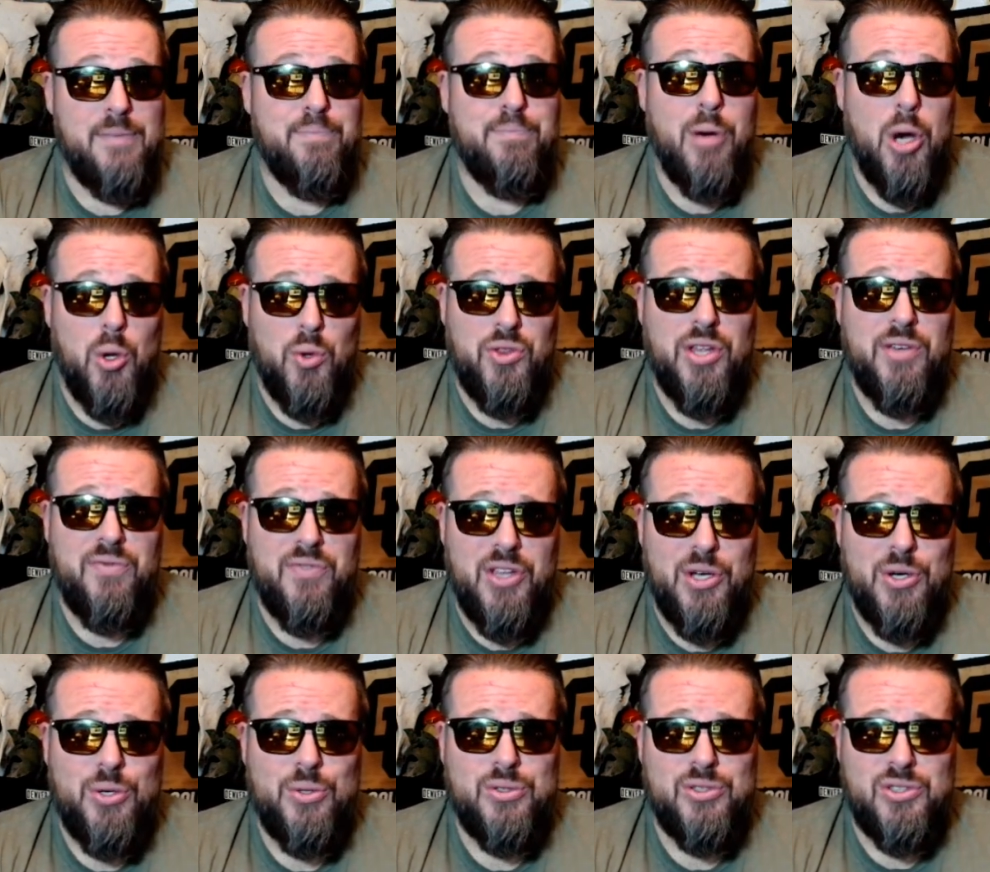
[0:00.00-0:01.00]
both of
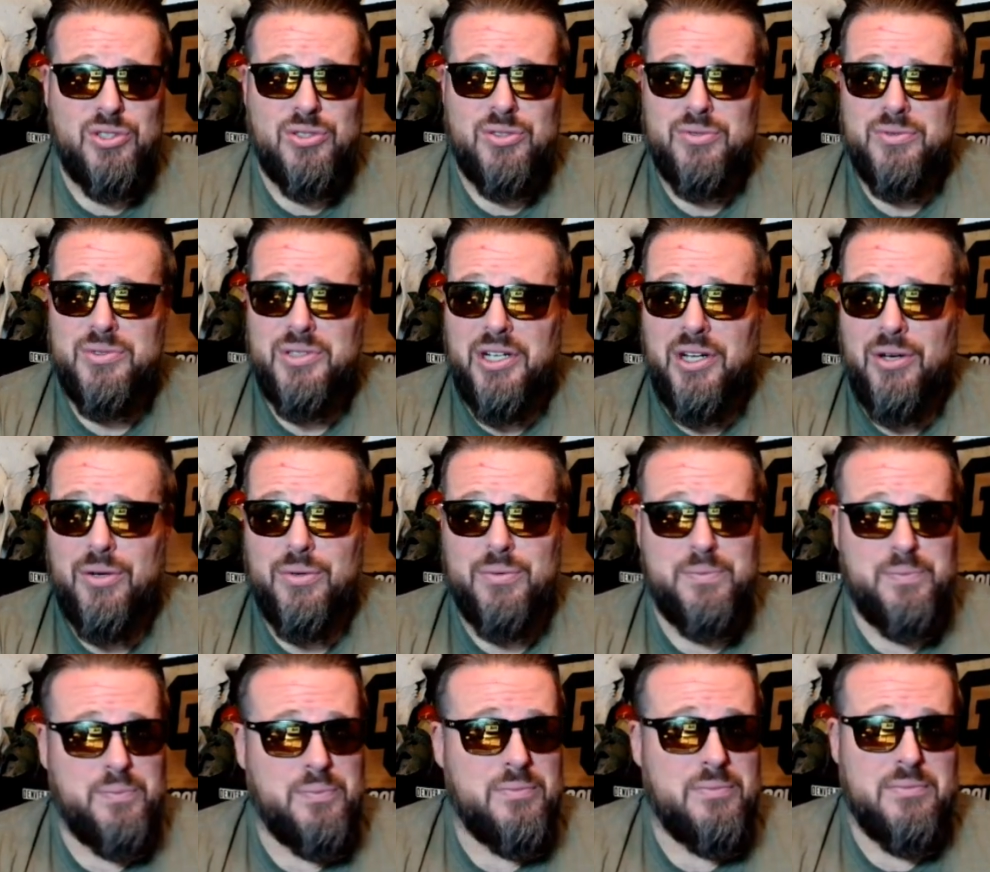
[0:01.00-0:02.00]
those,
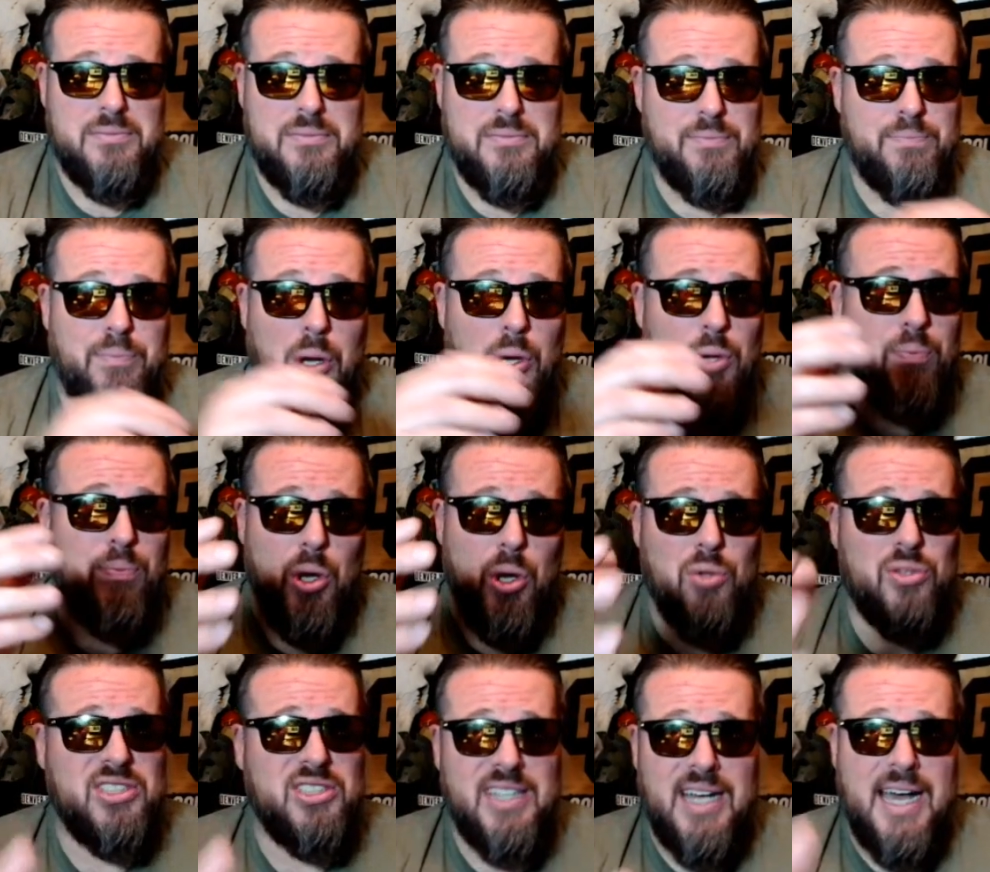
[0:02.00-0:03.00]

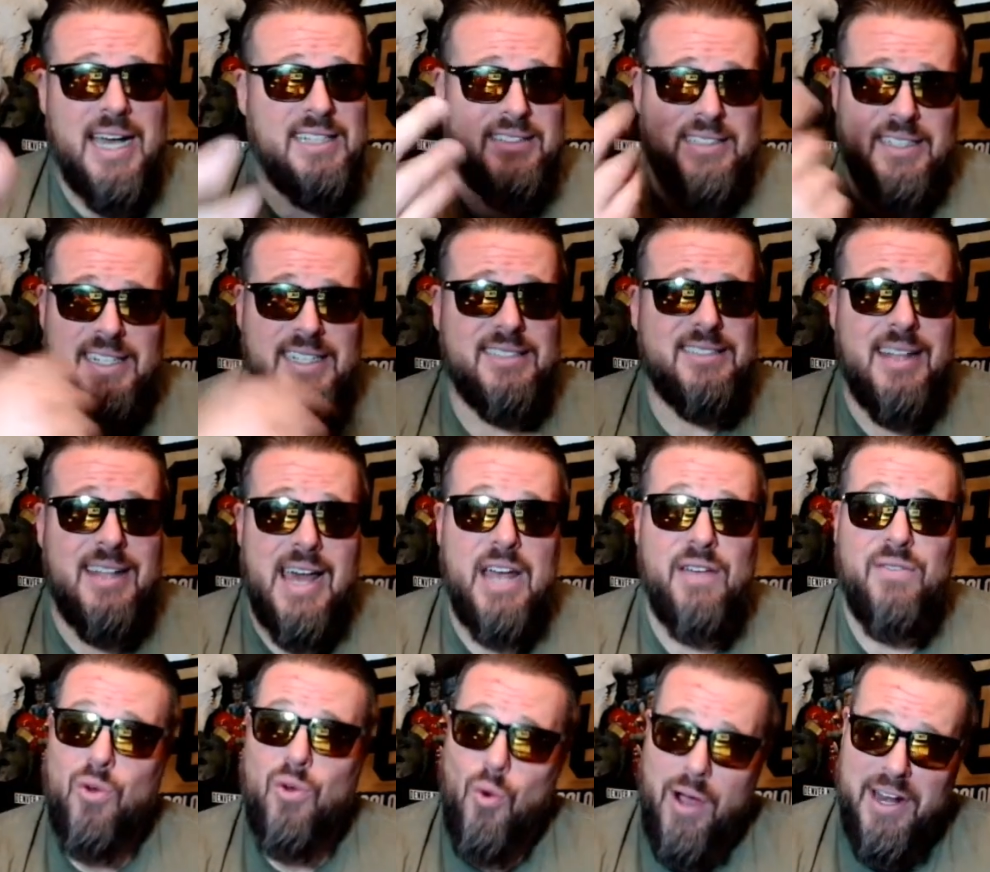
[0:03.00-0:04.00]
both sides in his
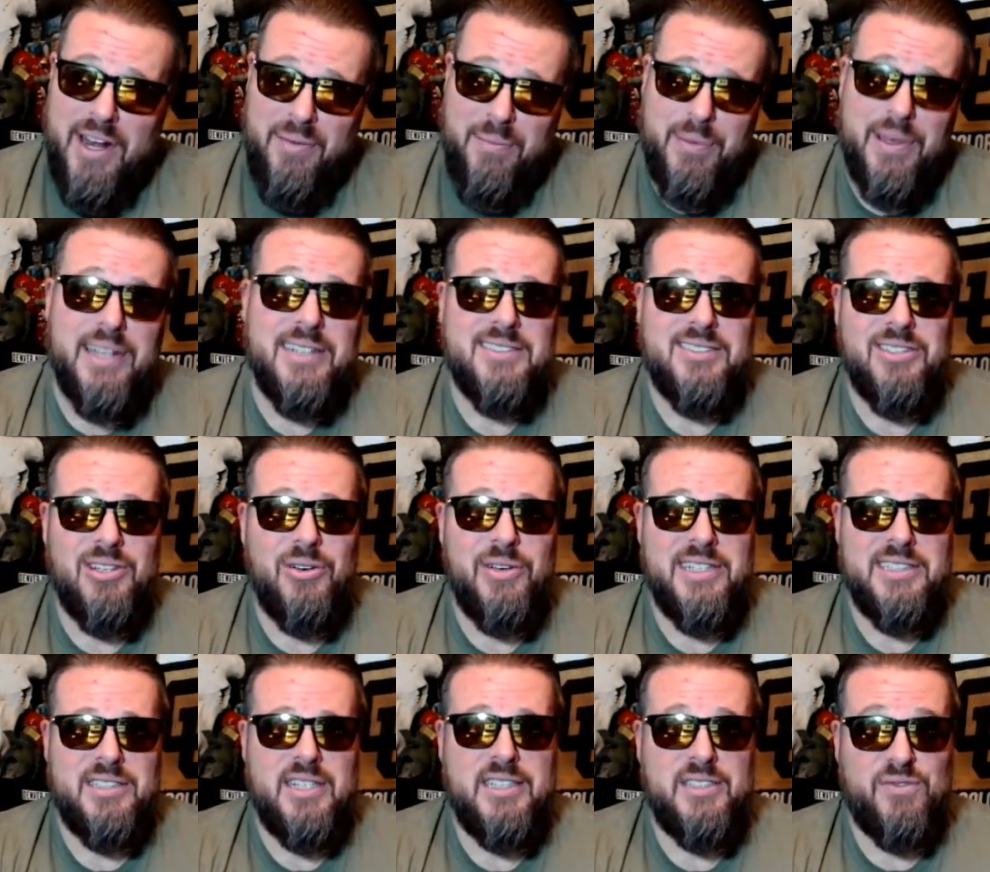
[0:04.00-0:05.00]
life quite a bit. So
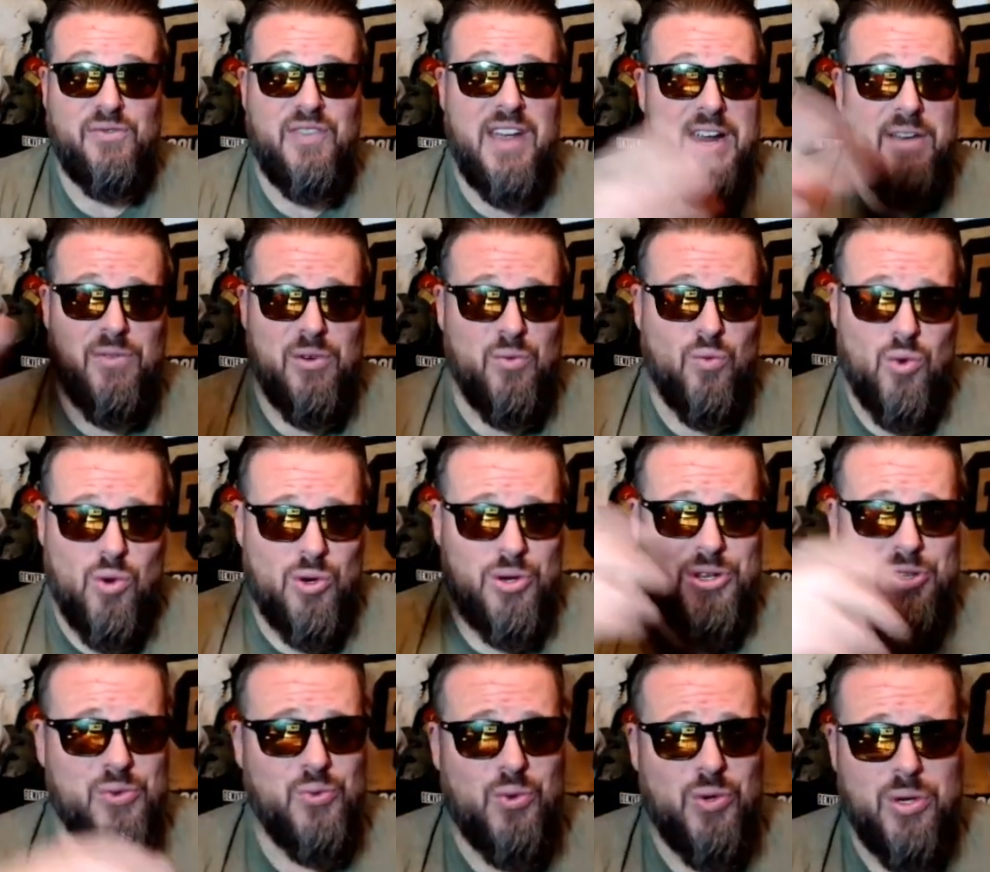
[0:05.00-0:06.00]
his favorite word
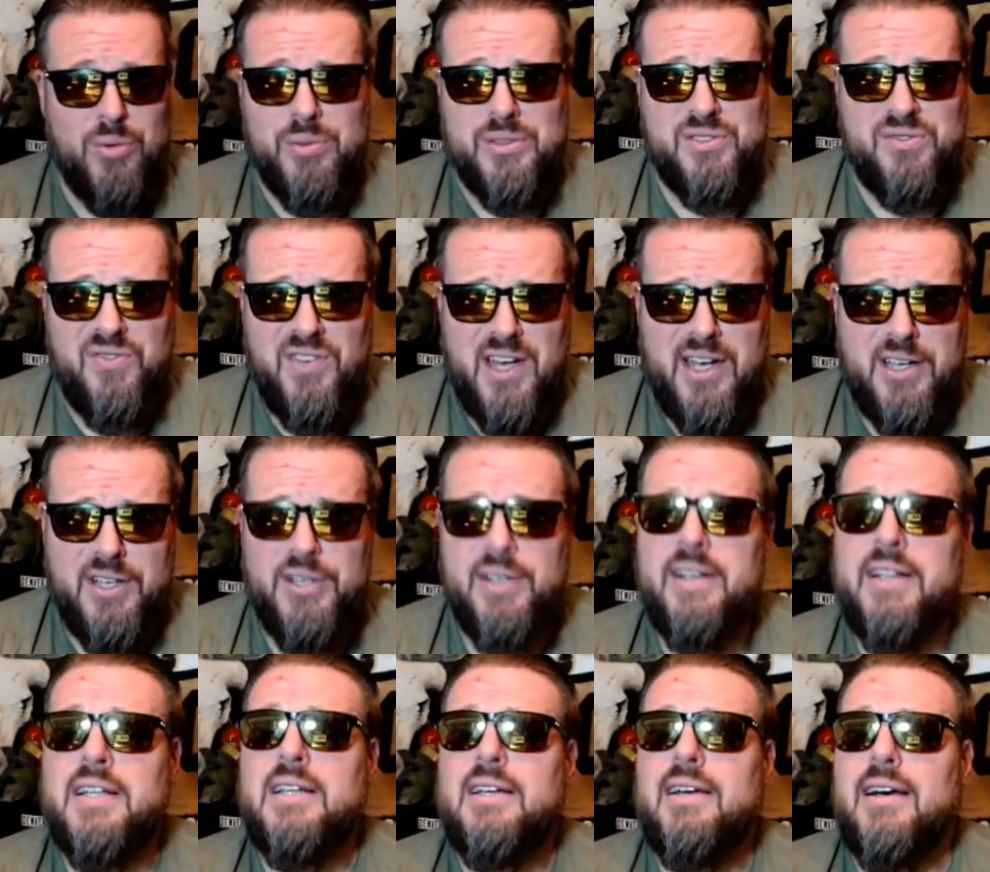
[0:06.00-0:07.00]
in the world was fuck.
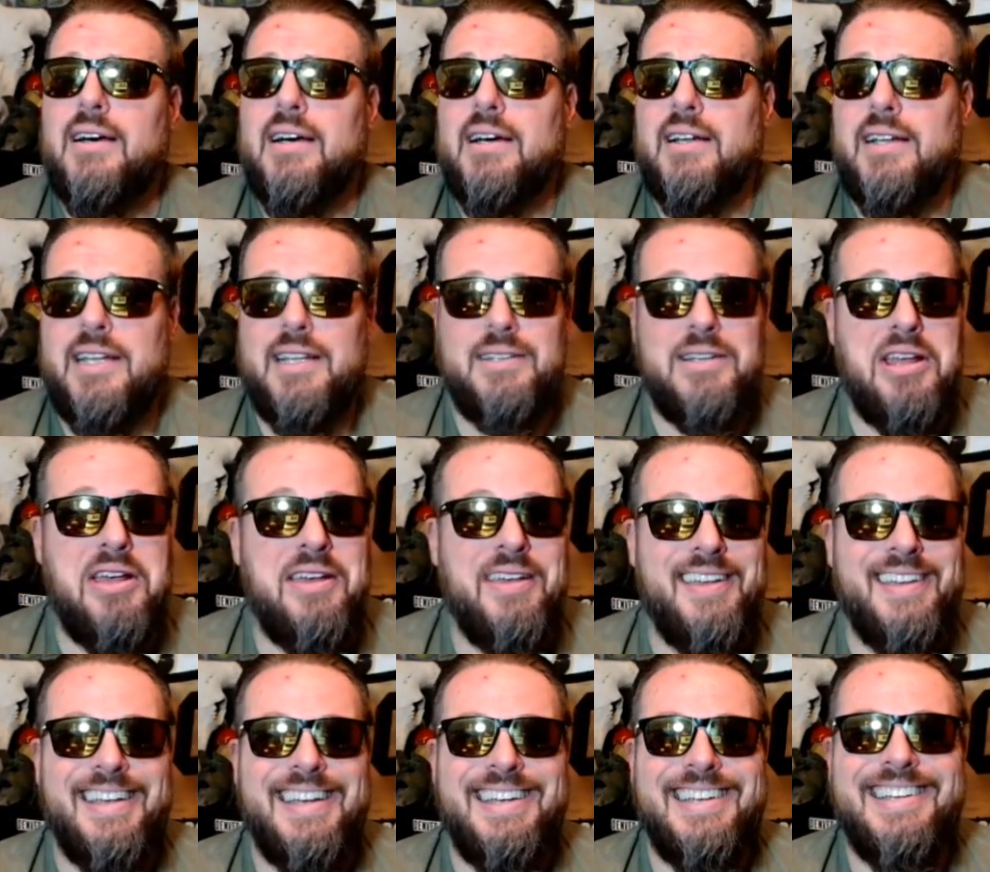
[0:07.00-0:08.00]
He
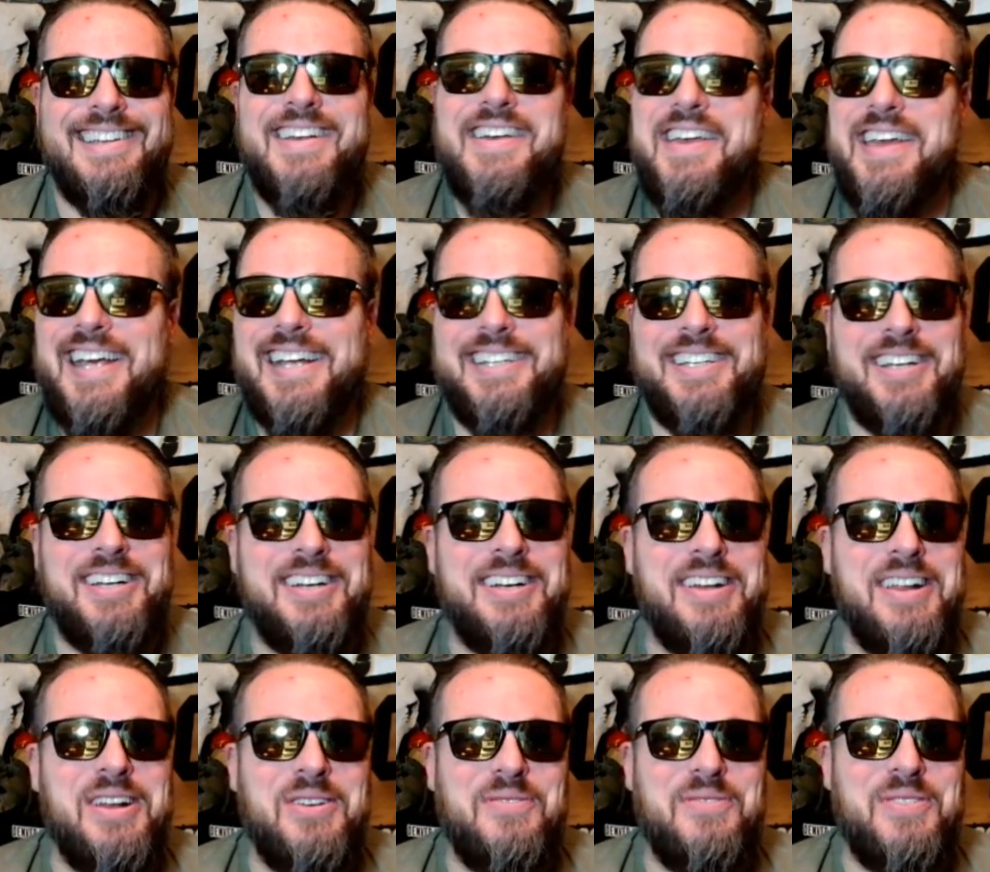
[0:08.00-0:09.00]
did an
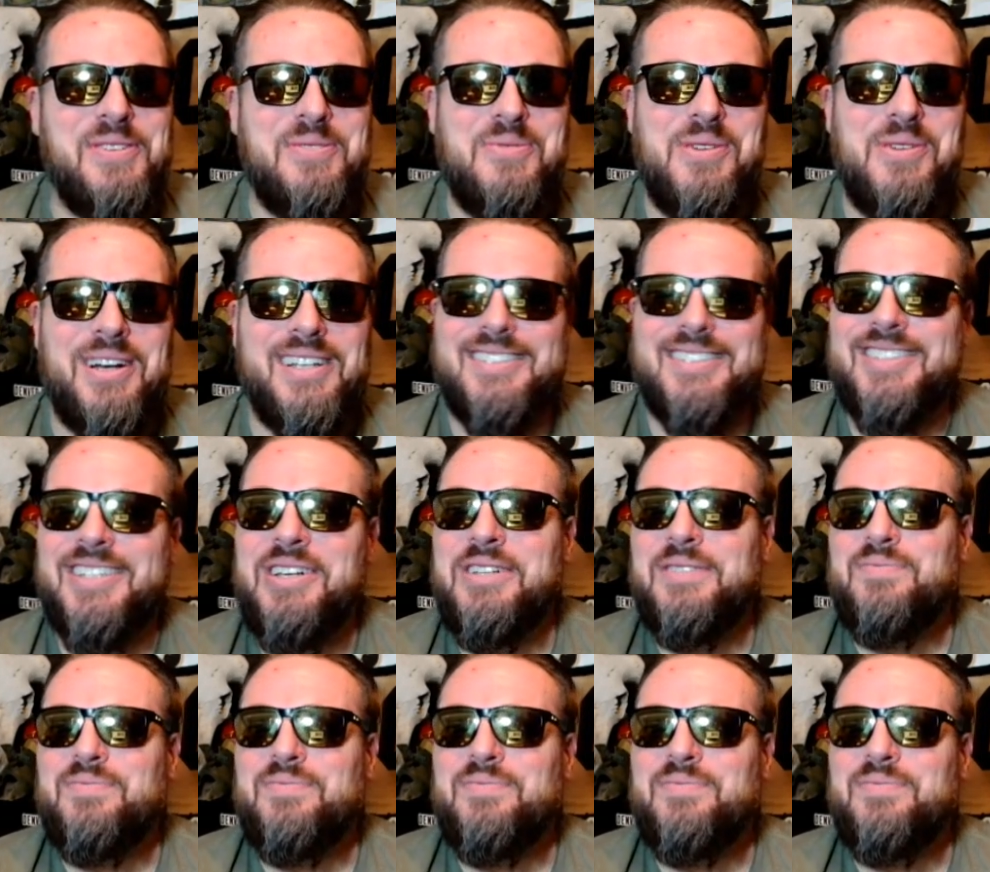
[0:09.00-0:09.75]
interview once